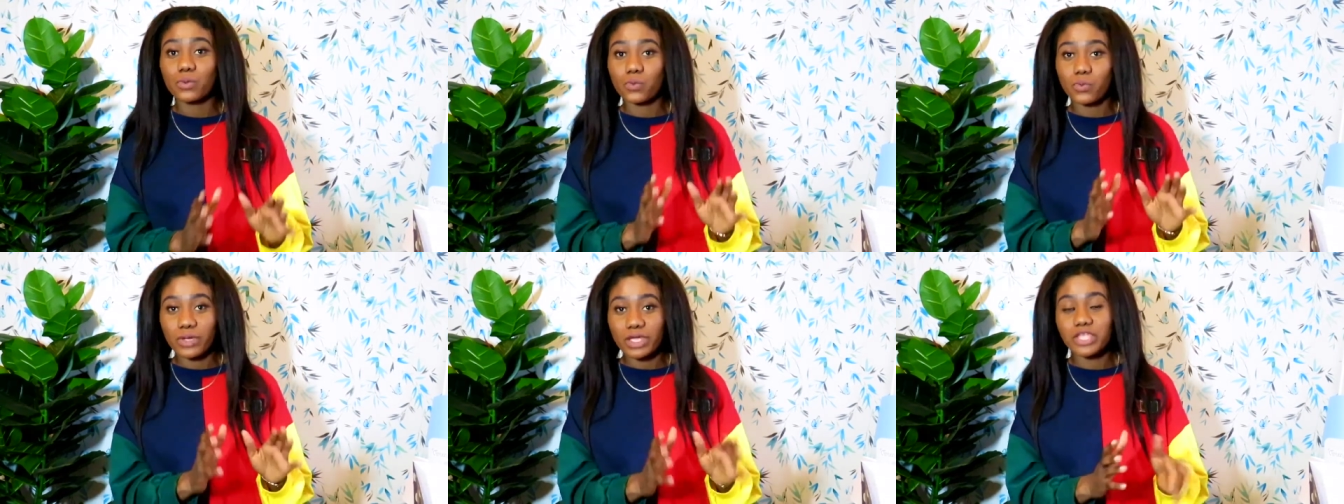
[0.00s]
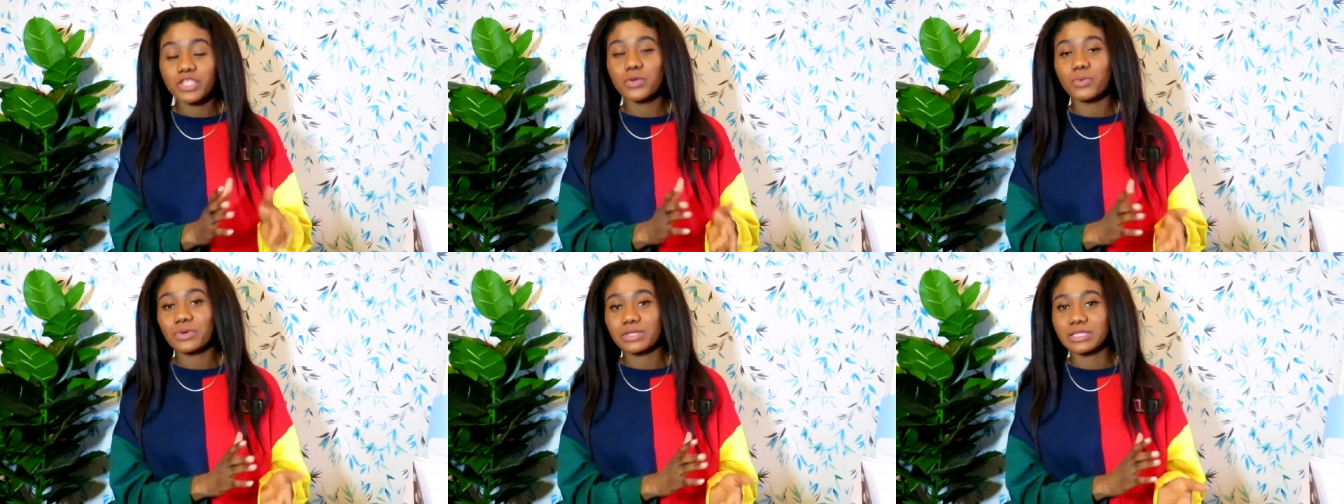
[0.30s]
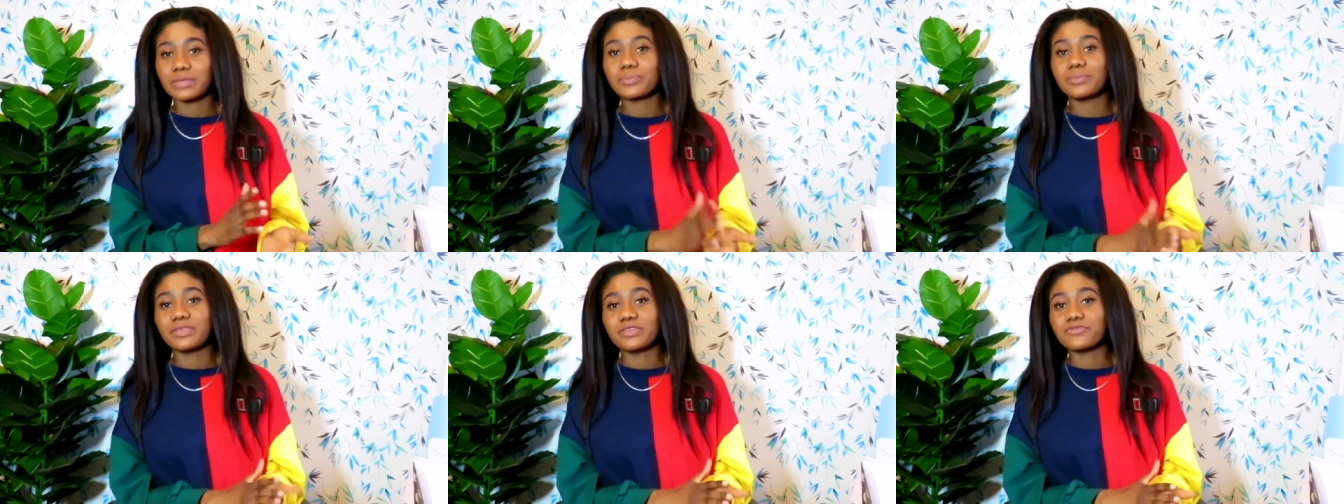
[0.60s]
where you want
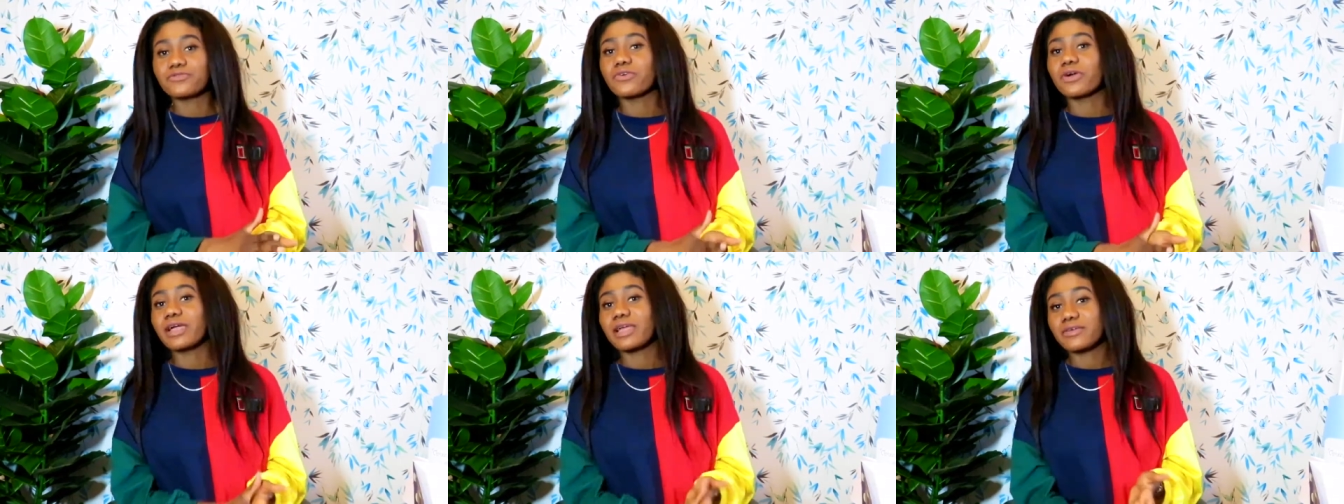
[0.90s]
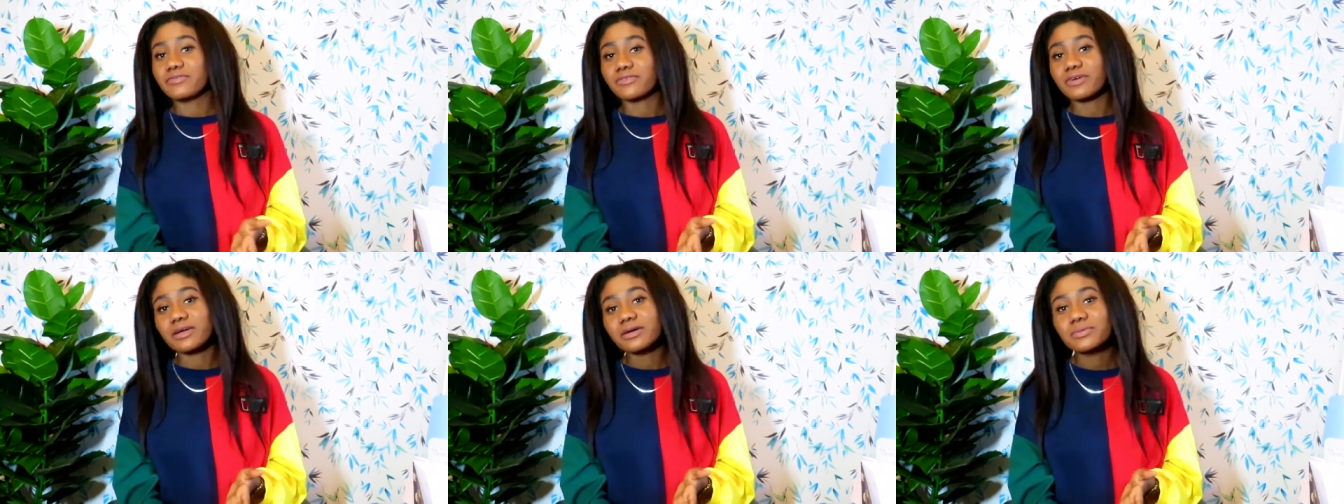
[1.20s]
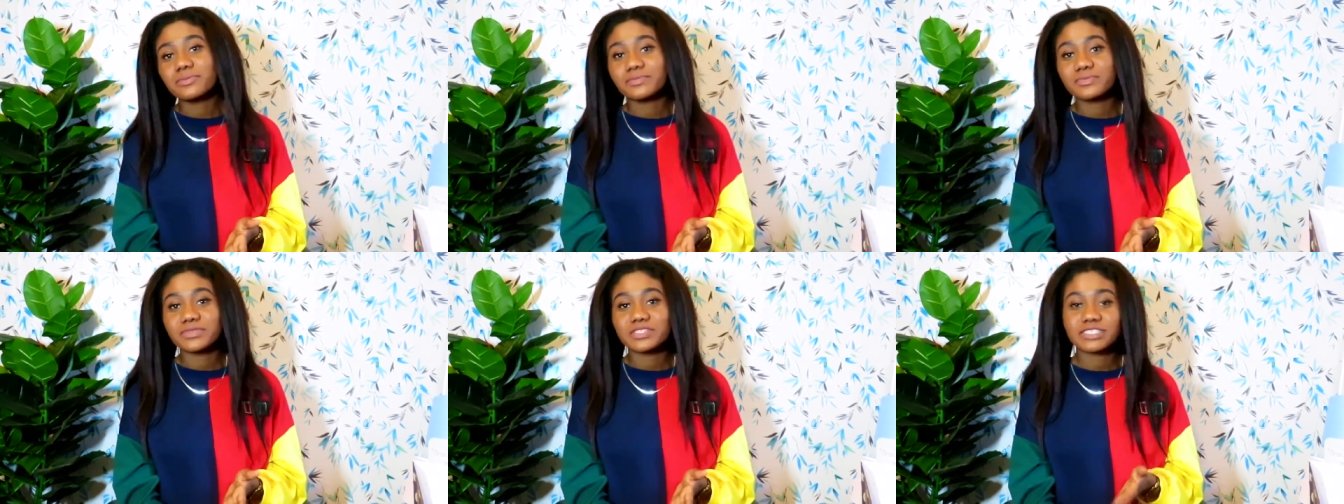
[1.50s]
to be forever
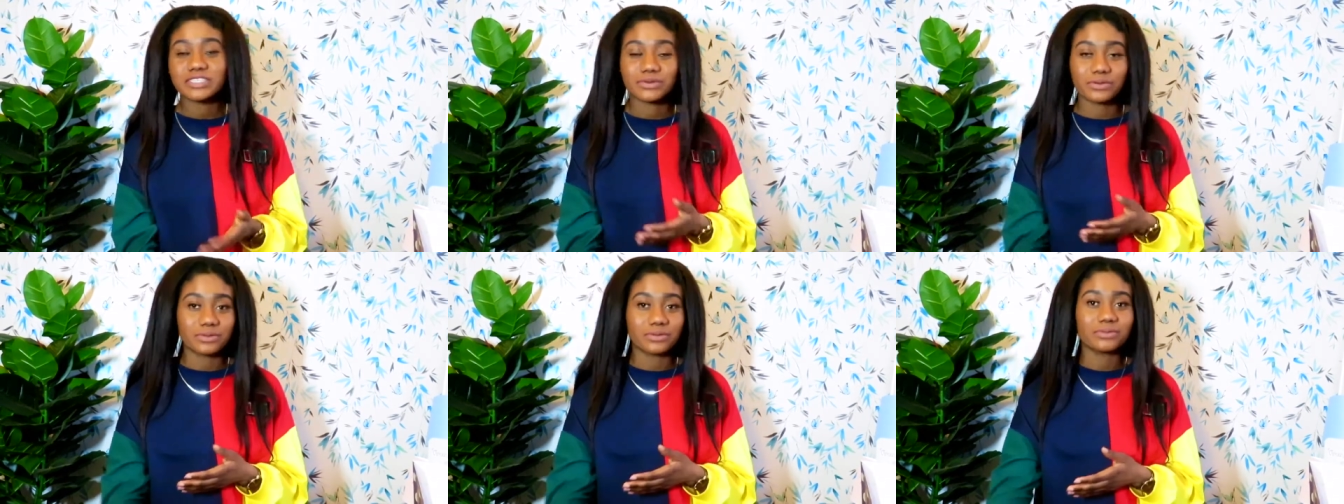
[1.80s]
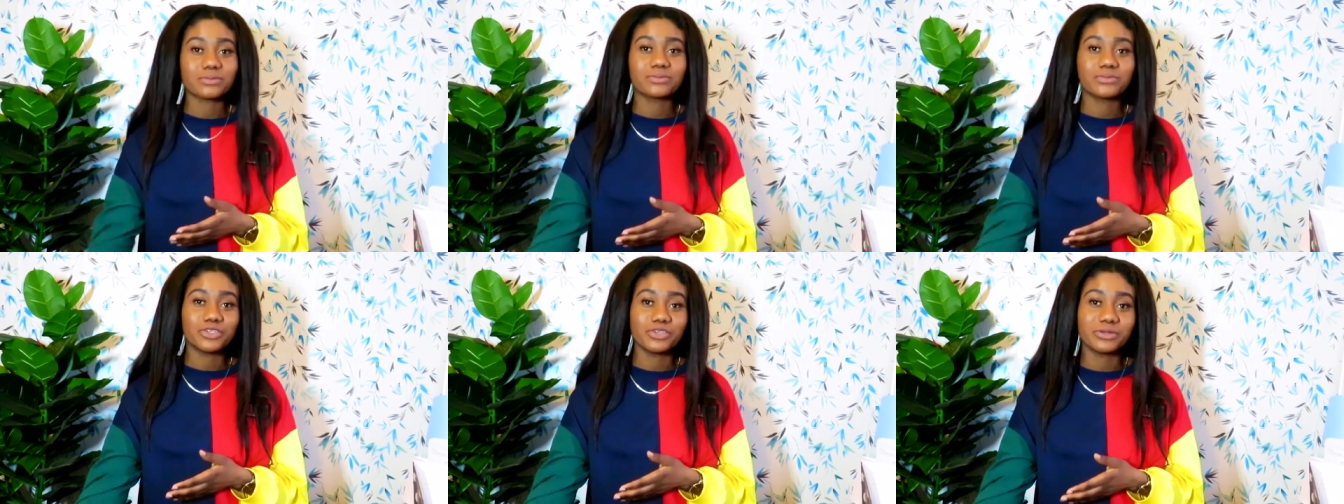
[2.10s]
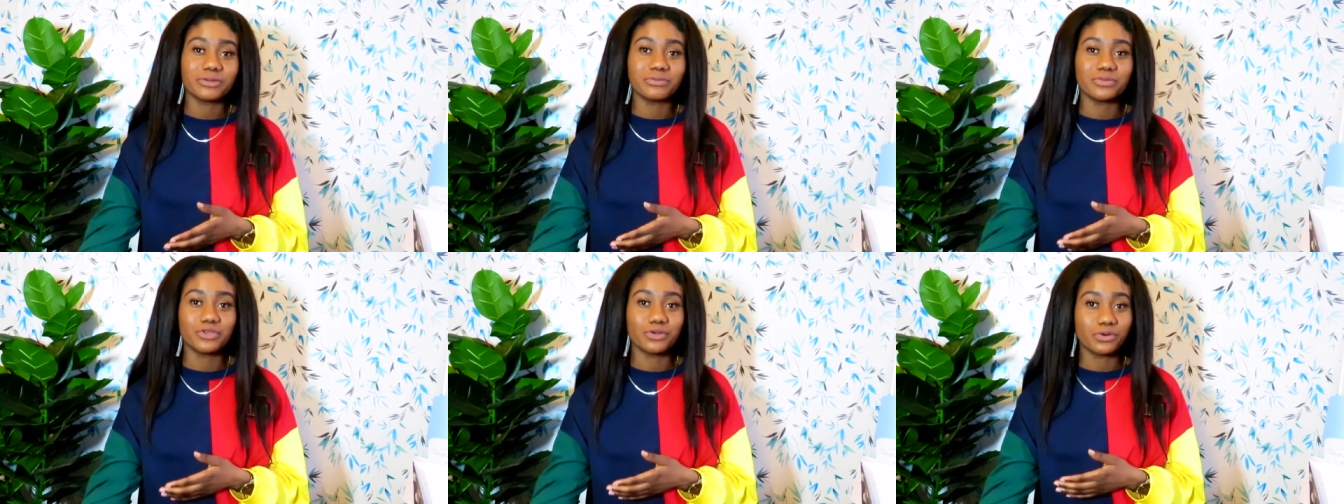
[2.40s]
till you,
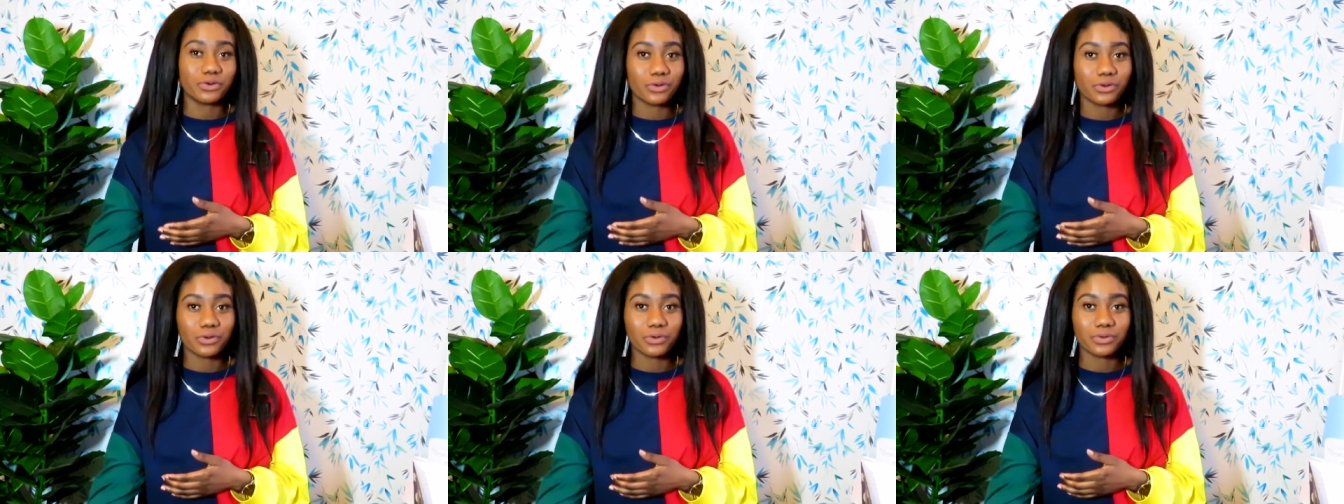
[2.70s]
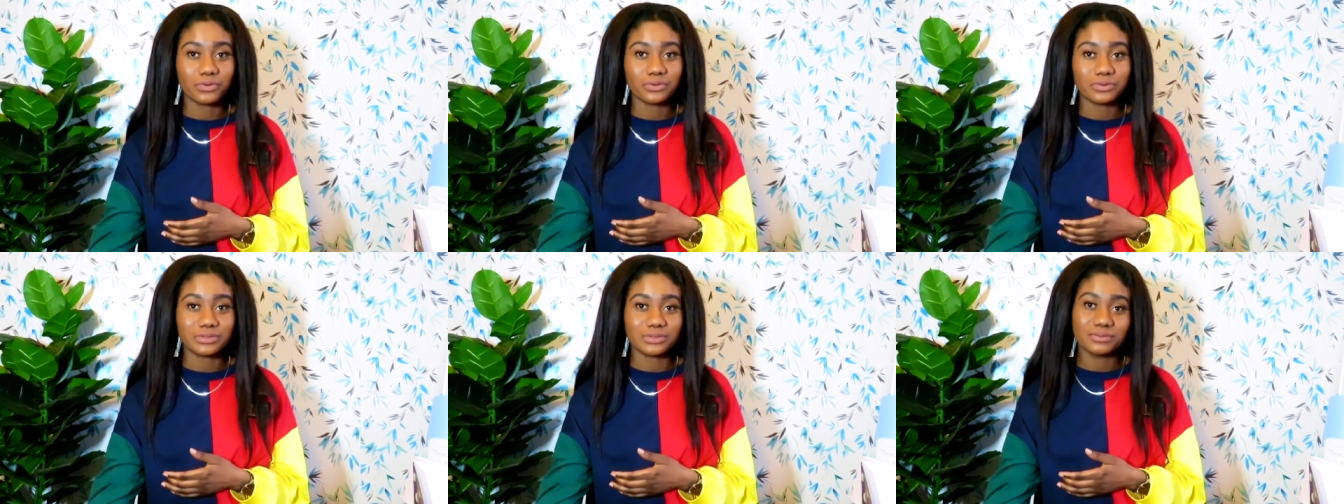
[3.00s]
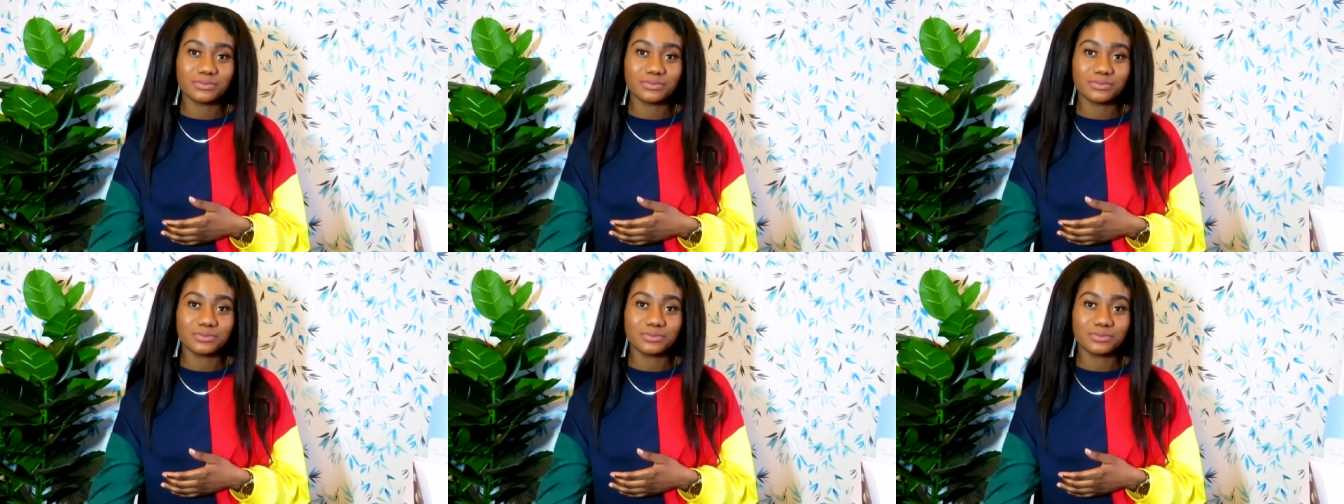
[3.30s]
you grow old,